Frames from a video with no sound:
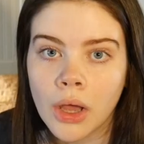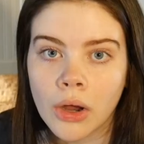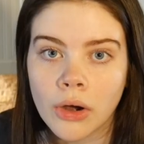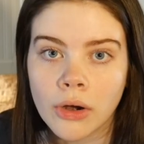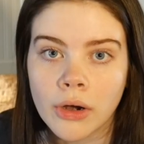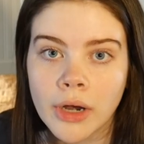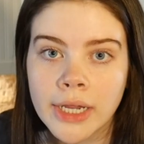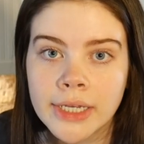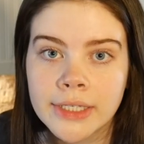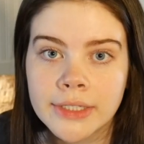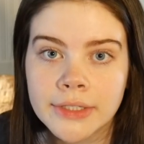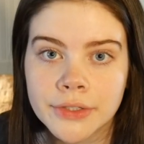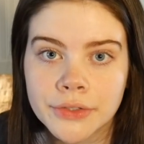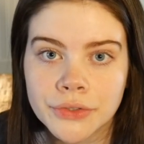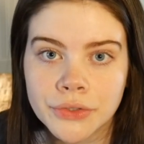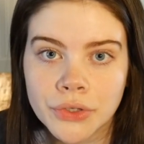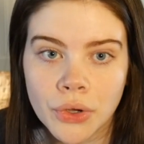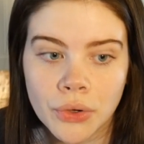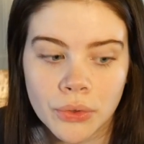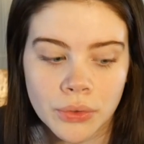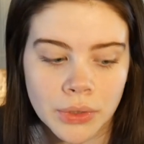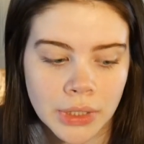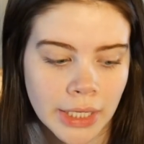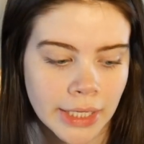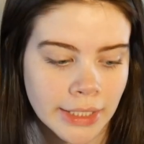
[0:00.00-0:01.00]
All right,
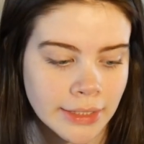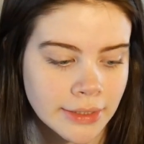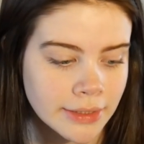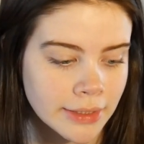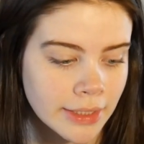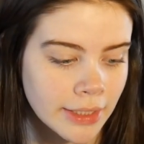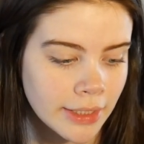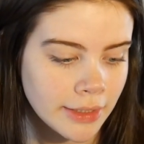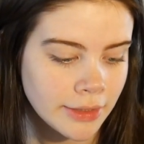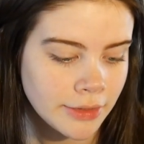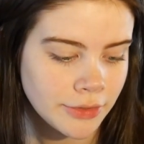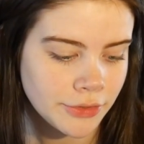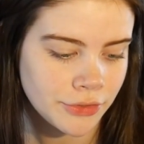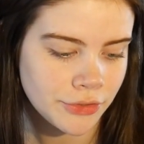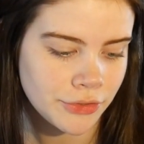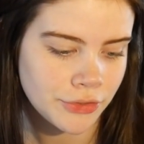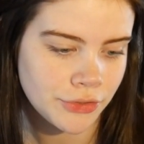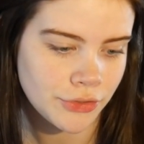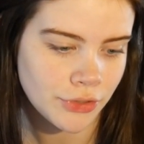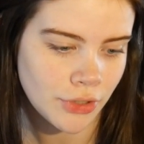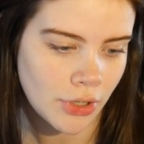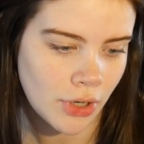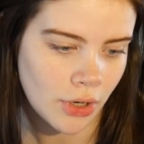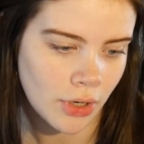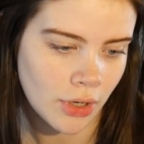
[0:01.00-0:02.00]
so let's get
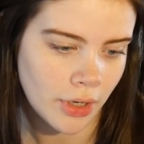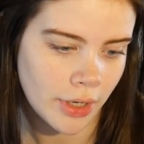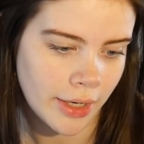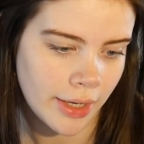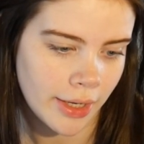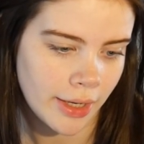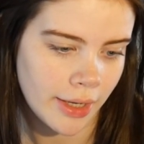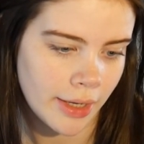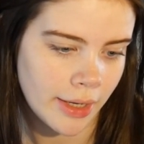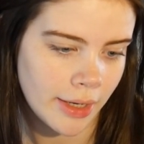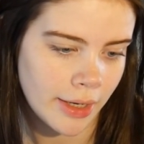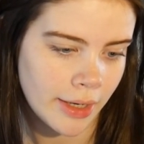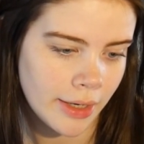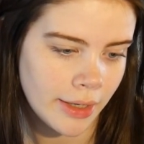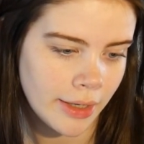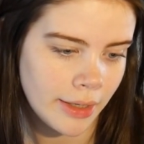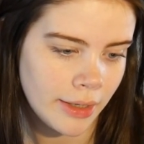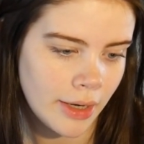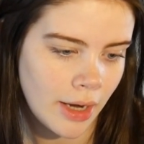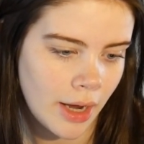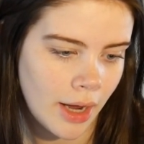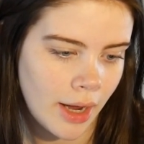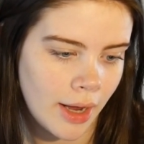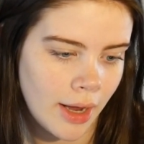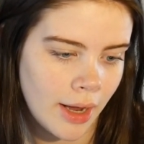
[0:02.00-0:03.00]

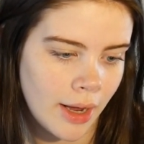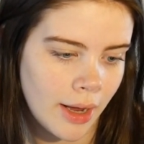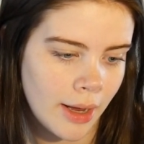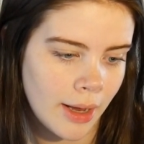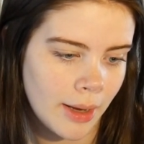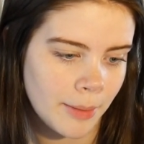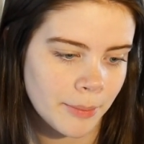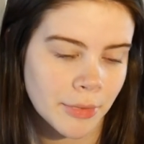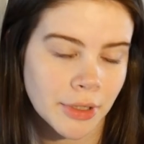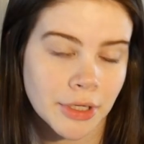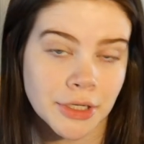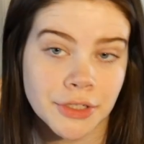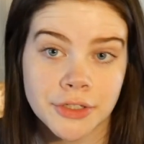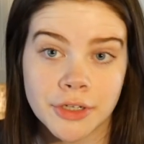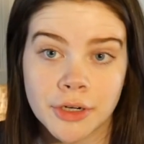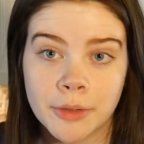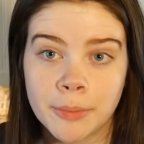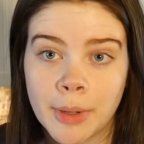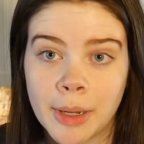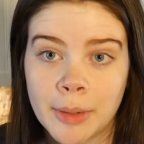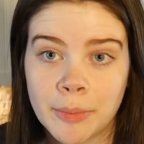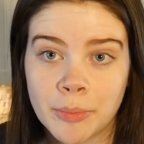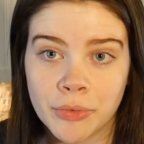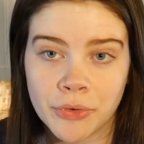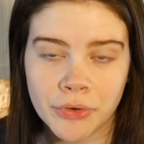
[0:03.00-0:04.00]
started. I'm gonna
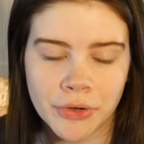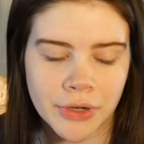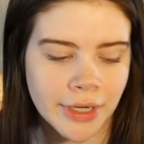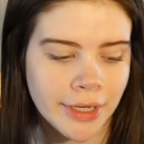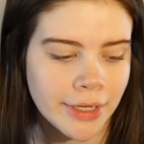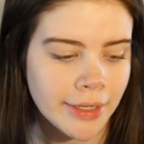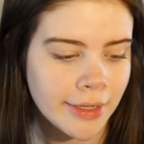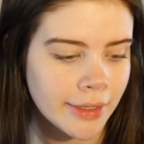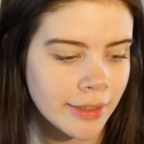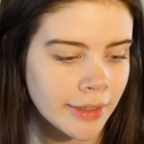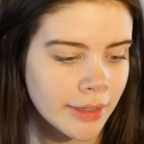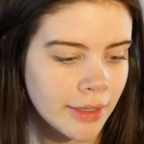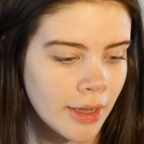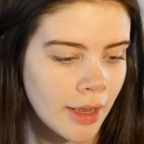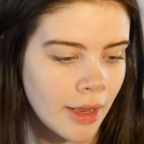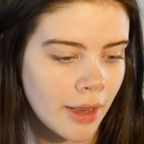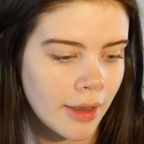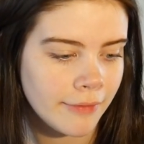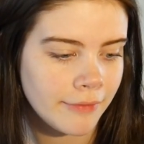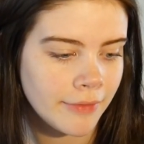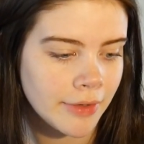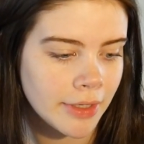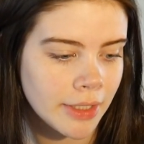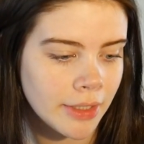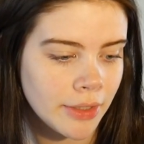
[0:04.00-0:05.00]
start by preheating the
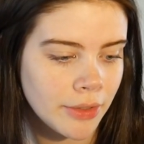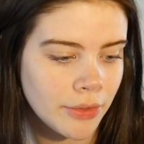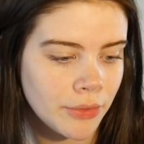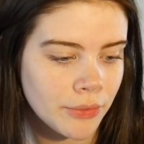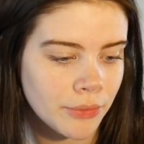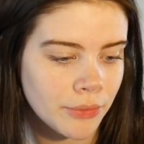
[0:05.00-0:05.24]
oven,